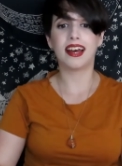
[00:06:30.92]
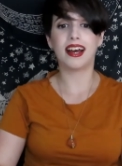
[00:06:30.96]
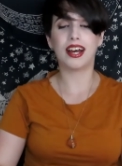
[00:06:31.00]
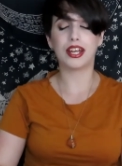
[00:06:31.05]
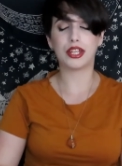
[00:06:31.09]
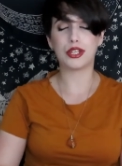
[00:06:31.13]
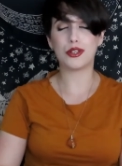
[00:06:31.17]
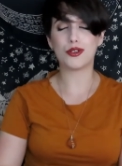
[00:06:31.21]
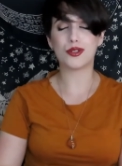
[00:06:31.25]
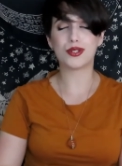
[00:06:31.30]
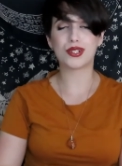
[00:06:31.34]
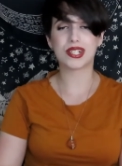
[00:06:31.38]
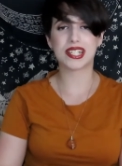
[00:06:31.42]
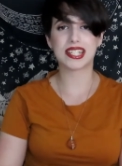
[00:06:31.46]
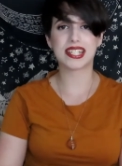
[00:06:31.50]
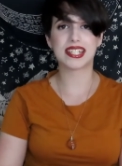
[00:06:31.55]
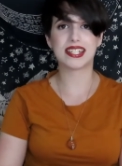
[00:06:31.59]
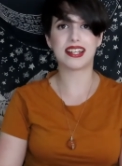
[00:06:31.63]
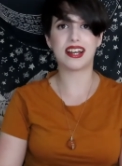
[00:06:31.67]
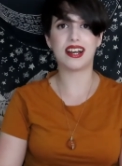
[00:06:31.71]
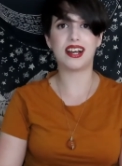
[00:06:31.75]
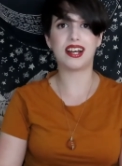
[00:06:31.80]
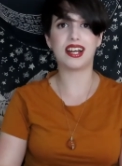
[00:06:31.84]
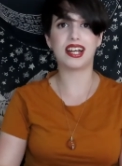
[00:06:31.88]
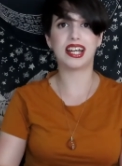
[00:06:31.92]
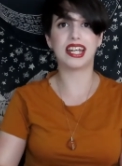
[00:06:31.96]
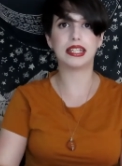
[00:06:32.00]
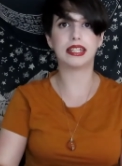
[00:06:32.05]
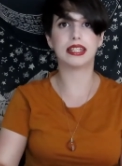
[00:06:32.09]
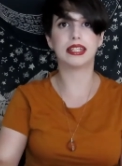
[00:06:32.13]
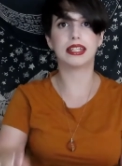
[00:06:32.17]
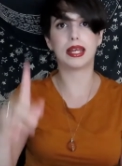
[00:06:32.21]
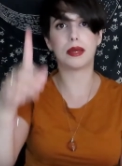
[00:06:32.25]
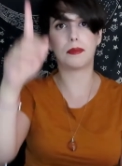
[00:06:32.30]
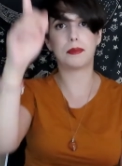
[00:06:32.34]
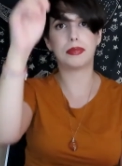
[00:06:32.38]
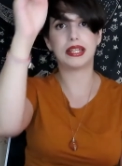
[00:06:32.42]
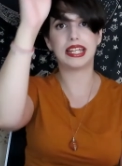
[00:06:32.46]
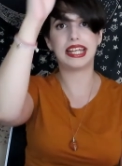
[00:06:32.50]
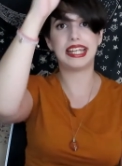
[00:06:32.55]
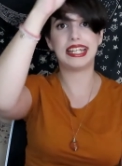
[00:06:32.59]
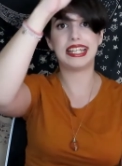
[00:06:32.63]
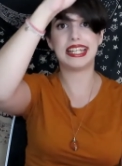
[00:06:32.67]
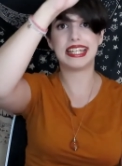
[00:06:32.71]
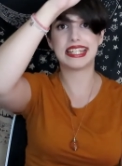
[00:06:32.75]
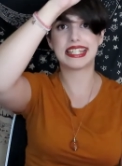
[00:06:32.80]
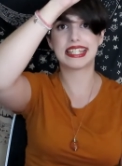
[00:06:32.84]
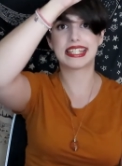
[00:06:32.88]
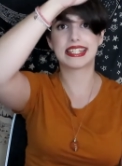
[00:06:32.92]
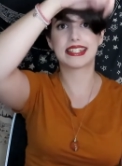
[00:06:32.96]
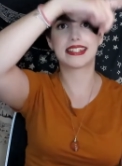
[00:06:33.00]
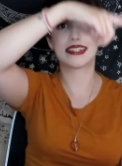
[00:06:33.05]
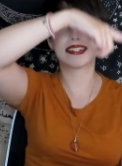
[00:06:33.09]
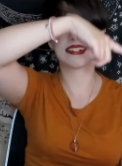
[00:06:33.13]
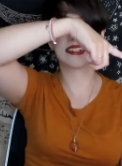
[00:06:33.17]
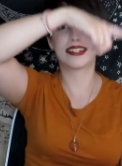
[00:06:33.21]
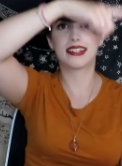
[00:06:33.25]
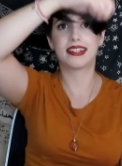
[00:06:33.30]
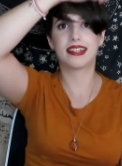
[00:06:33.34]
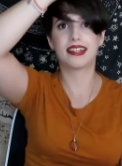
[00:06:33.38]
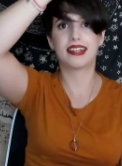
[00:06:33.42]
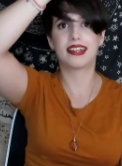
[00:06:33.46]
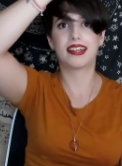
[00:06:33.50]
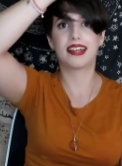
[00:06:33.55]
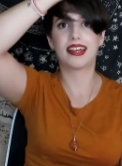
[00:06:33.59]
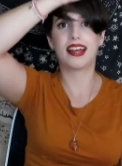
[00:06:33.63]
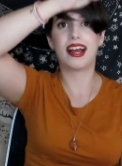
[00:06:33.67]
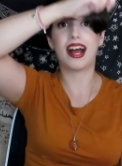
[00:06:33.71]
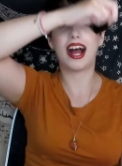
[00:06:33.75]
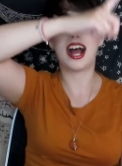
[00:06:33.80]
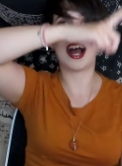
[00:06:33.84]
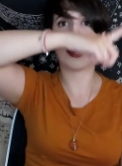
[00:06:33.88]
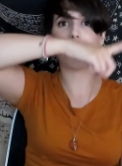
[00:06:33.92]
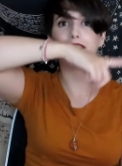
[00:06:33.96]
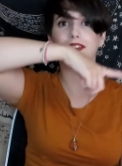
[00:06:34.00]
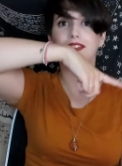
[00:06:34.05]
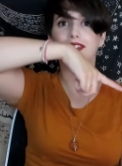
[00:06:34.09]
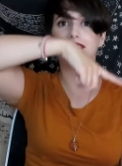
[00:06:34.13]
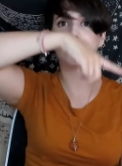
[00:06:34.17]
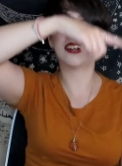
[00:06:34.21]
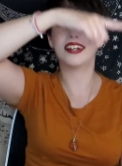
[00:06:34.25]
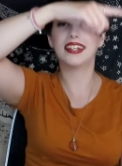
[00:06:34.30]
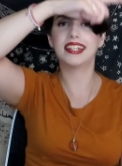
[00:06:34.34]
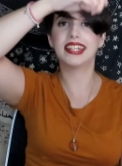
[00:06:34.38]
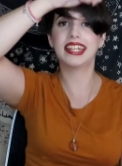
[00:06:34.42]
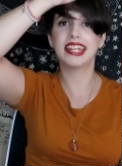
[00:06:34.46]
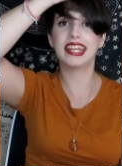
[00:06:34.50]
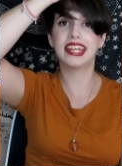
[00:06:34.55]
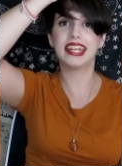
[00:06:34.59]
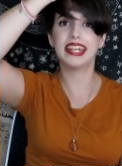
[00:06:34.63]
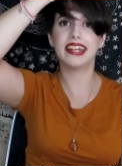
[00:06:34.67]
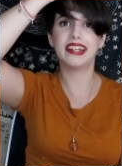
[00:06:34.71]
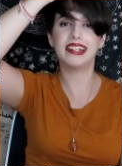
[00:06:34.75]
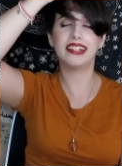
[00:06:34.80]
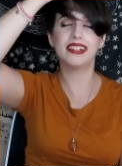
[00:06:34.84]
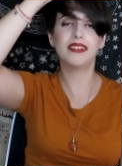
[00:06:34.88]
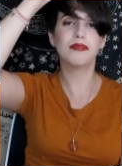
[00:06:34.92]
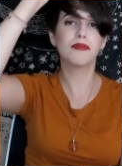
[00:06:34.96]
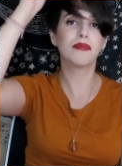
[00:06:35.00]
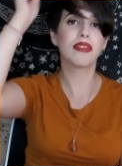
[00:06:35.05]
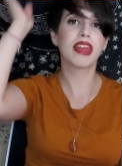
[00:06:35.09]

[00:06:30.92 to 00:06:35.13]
your sign in the playlist I've done here,